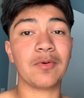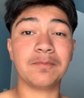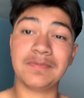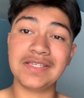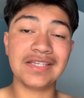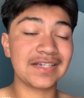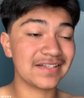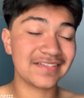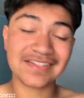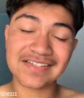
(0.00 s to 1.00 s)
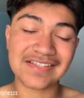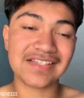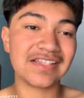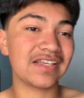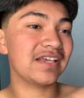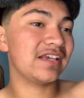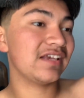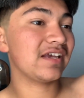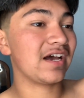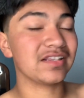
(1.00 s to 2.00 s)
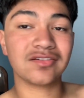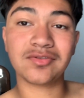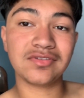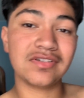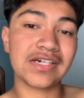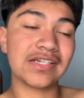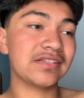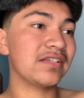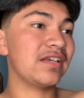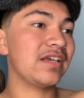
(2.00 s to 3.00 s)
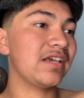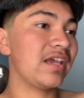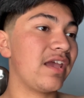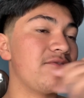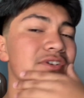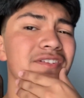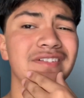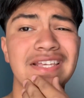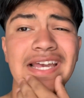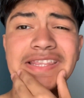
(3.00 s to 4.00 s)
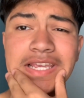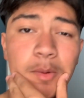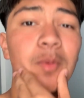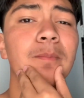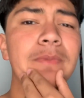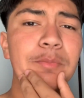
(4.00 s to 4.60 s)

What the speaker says: gonna be consistent. I told you guys every other day, I think I'm gonna be